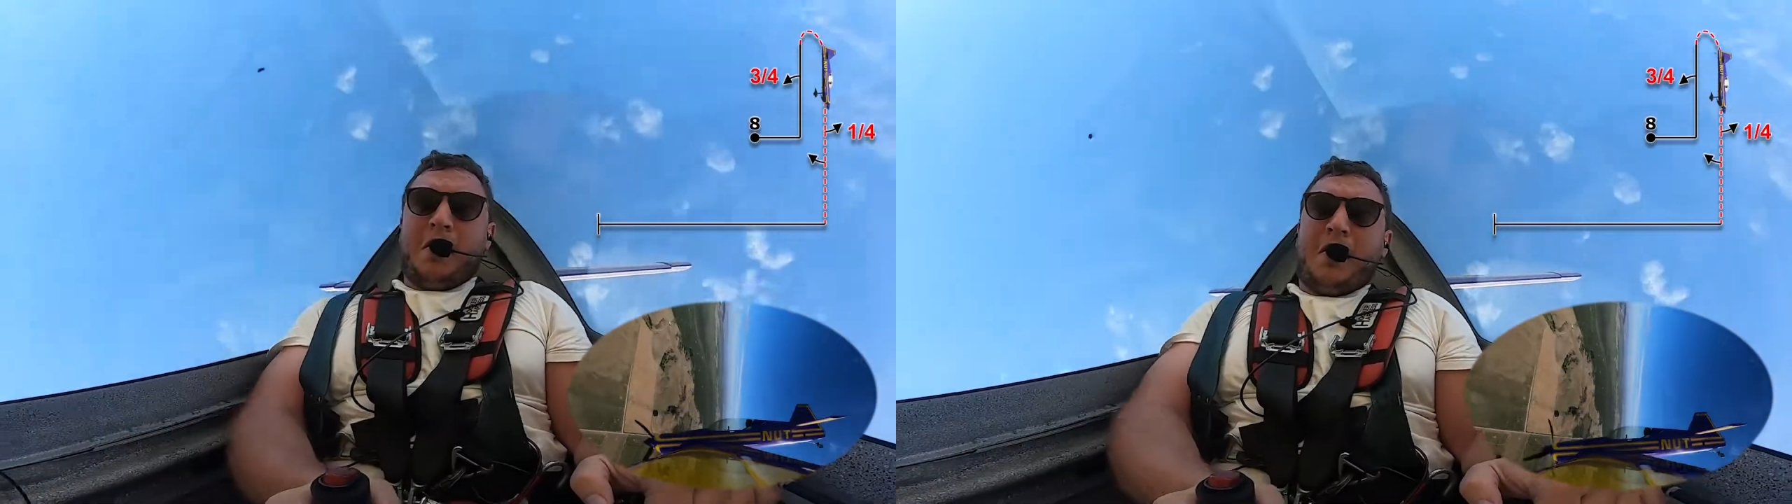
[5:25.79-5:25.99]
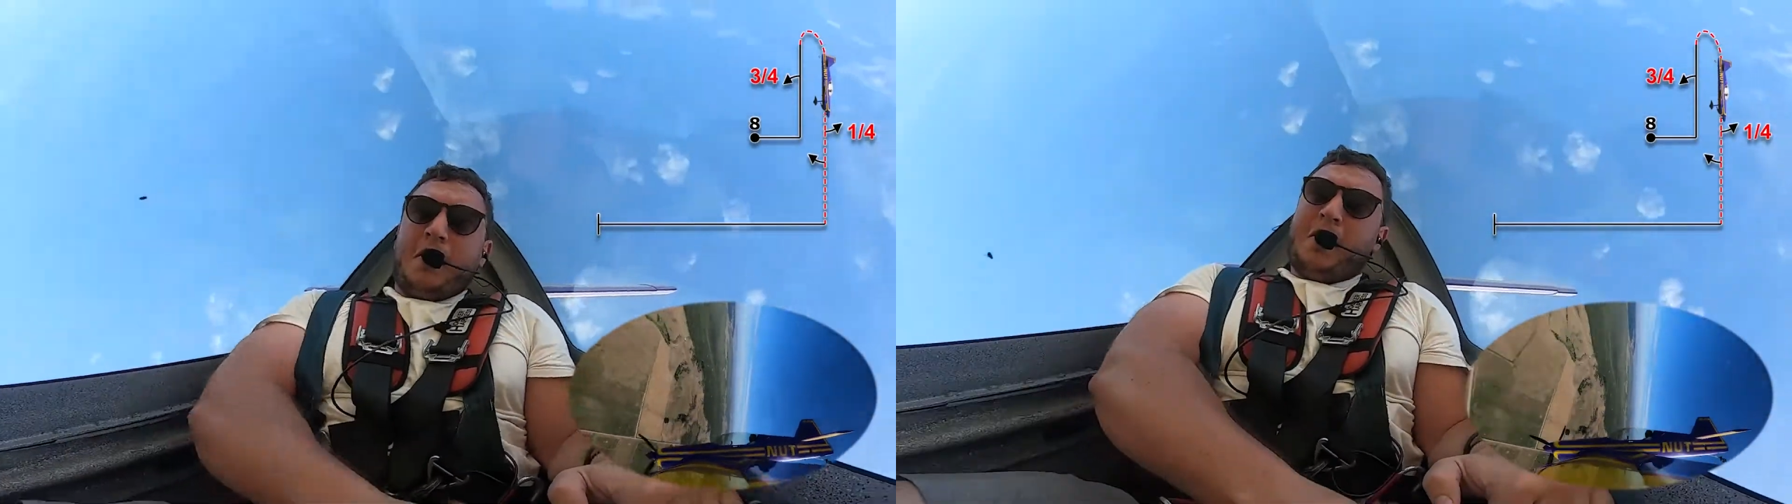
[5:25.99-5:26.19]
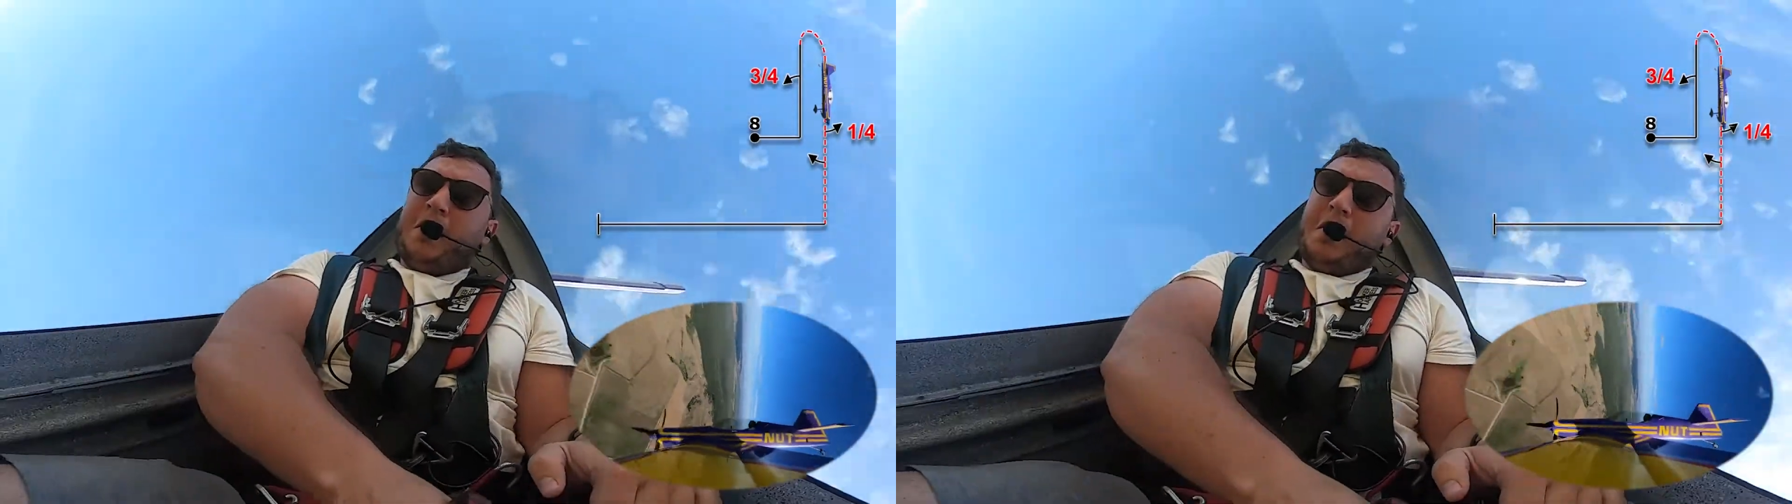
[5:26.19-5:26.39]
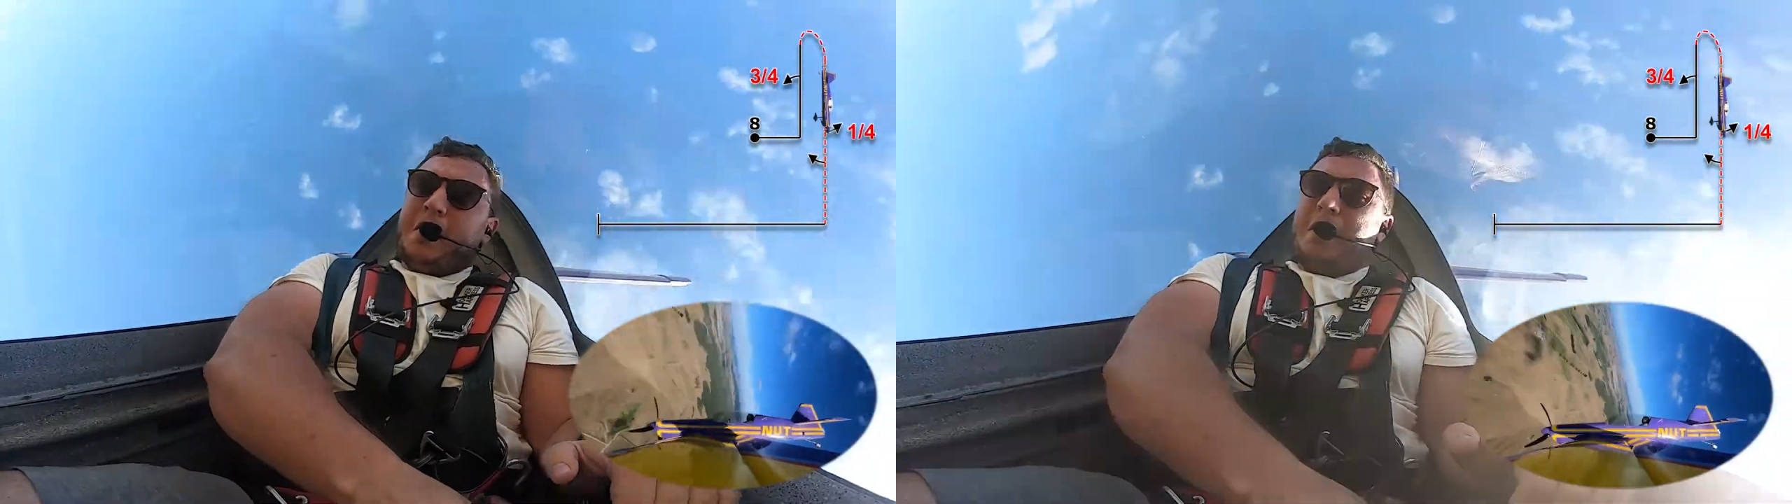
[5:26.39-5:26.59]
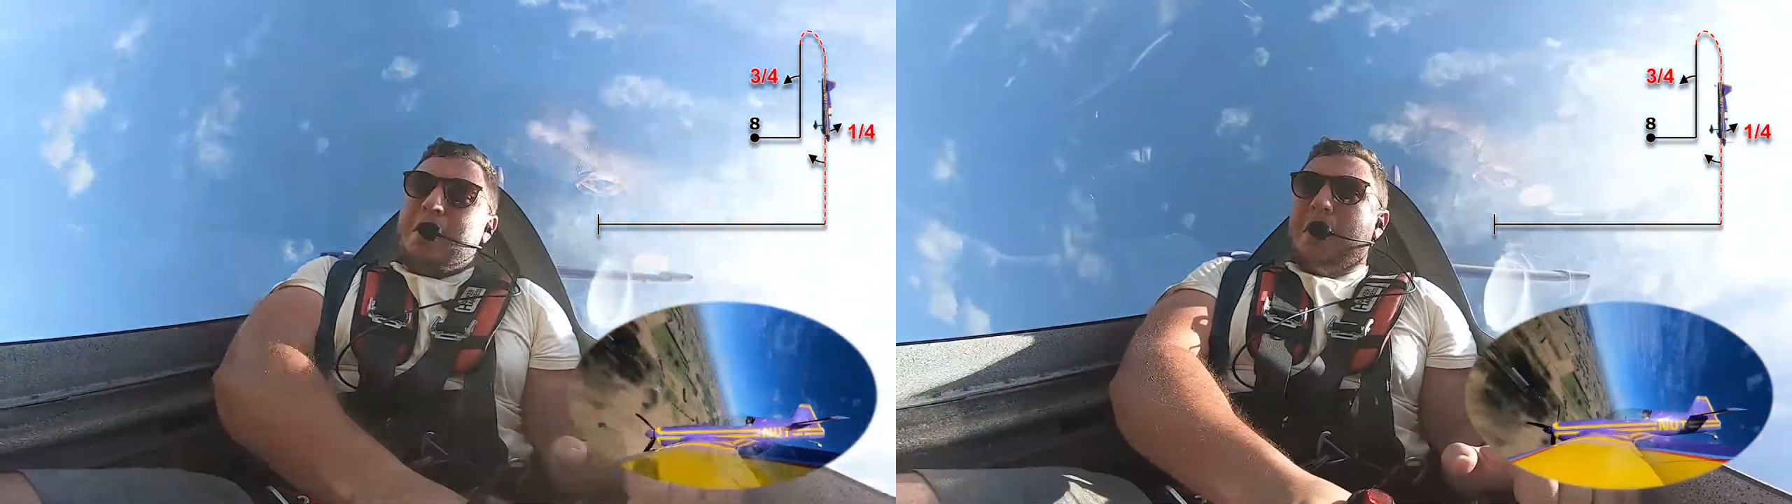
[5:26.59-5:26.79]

1/4 roll,